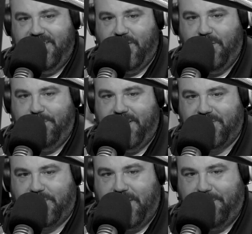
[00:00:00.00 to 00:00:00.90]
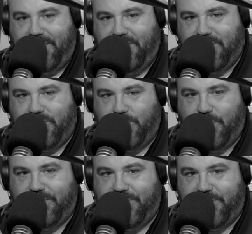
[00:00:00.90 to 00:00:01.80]
You're all bundled up in your
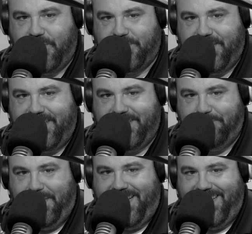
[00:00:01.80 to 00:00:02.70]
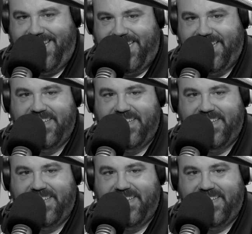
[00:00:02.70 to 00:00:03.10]
Georgia jersey and beanie.